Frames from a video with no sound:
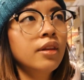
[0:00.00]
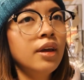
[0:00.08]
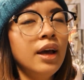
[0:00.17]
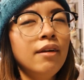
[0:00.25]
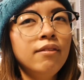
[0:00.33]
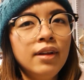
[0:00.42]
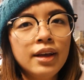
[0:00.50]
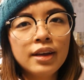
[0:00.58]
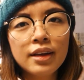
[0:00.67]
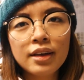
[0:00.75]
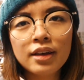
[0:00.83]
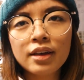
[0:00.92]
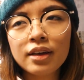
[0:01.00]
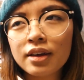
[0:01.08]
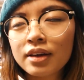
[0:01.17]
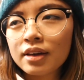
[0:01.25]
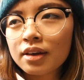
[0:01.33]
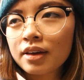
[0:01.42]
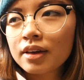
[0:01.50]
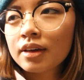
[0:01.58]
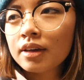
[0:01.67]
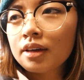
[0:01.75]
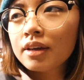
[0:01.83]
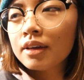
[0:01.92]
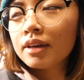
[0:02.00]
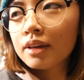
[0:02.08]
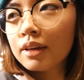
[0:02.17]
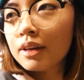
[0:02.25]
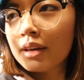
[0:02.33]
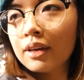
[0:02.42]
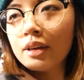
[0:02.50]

They have like... supermarket. What did you expect?